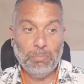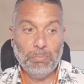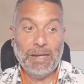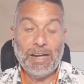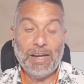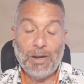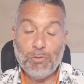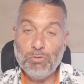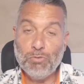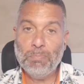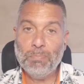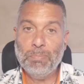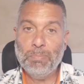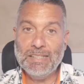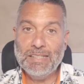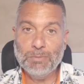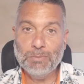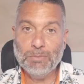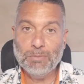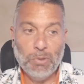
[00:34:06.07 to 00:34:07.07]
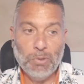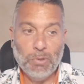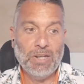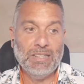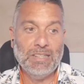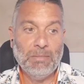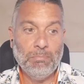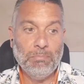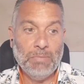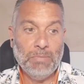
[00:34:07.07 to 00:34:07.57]
But I repeat, we were
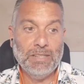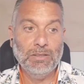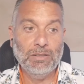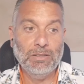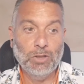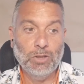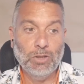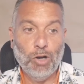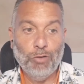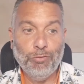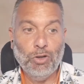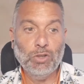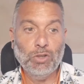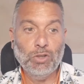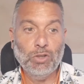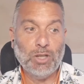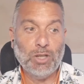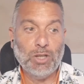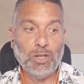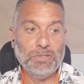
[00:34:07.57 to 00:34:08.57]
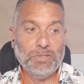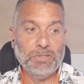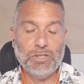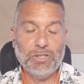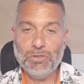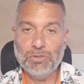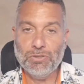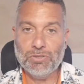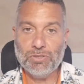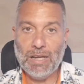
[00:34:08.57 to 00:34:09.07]
in the middle of all the
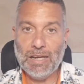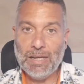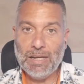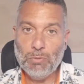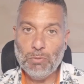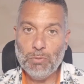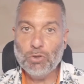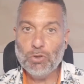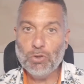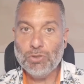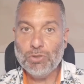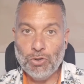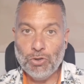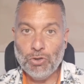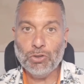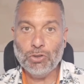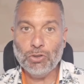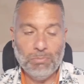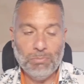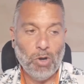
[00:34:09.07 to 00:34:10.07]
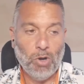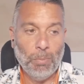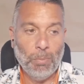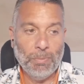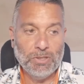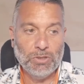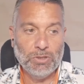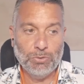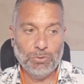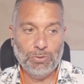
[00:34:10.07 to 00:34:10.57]
competitions and it was not the
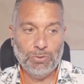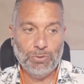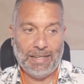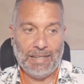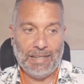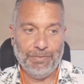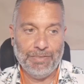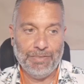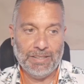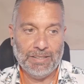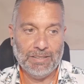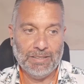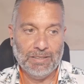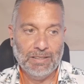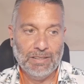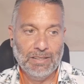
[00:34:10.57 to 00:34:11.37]
moment to do that kind of thing.